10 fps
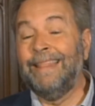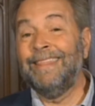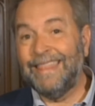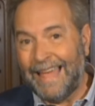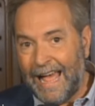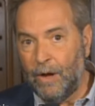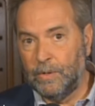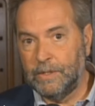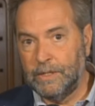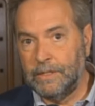and
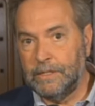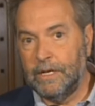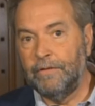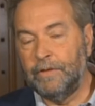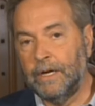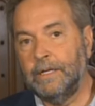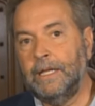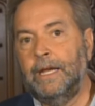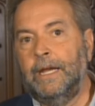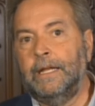thousands of young
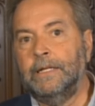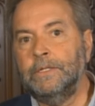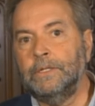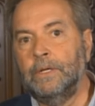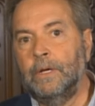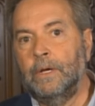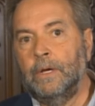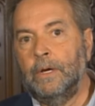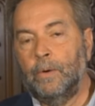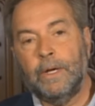Canadians
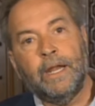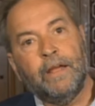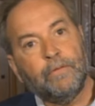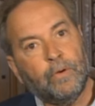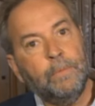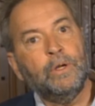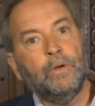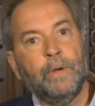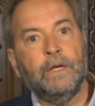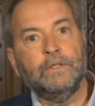we're going to have
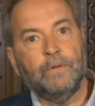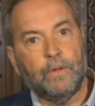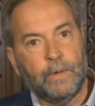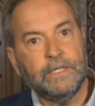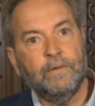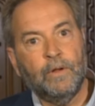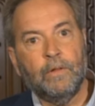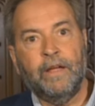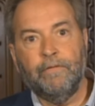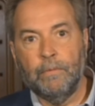criminal records for the rest of
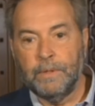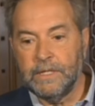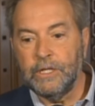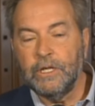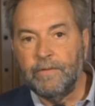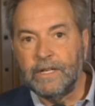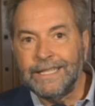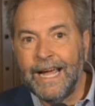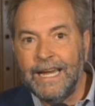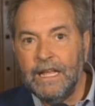your life for possession of a
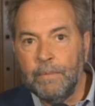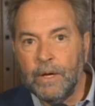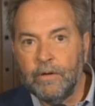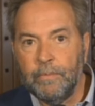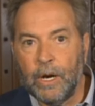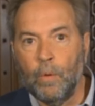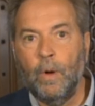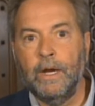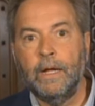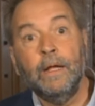tiny amount of
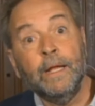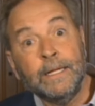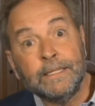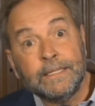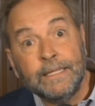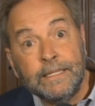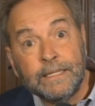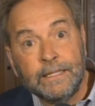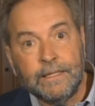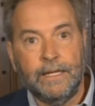marijuana
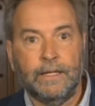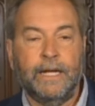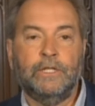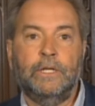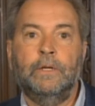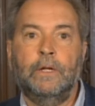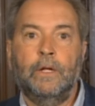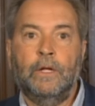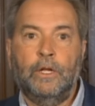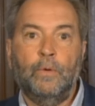since the election.
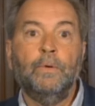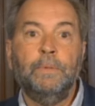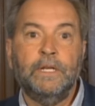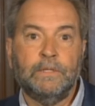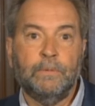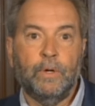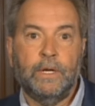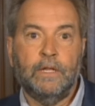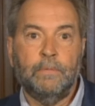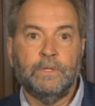You will be
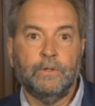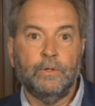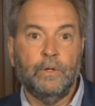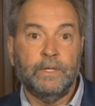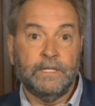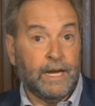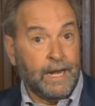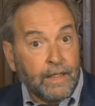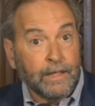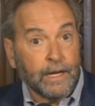disappointed that Mr. Trudeau has
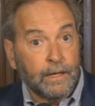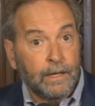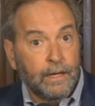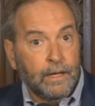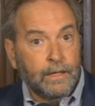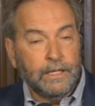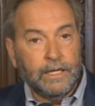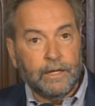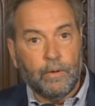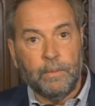done nothing to
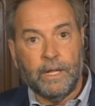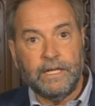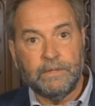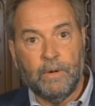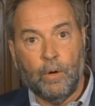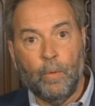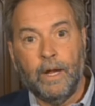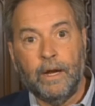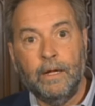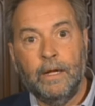decriminalize
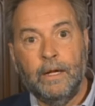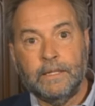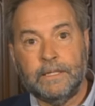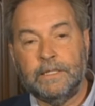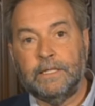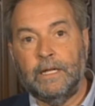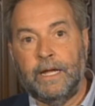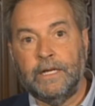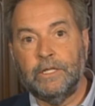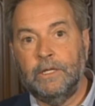marijuana since the
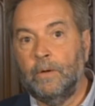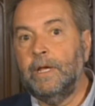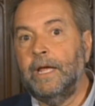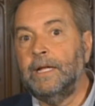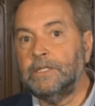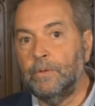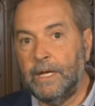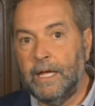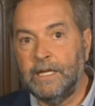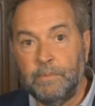election. The only answer
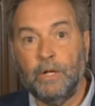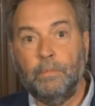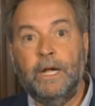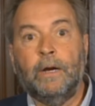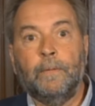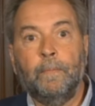we get is Bill Blair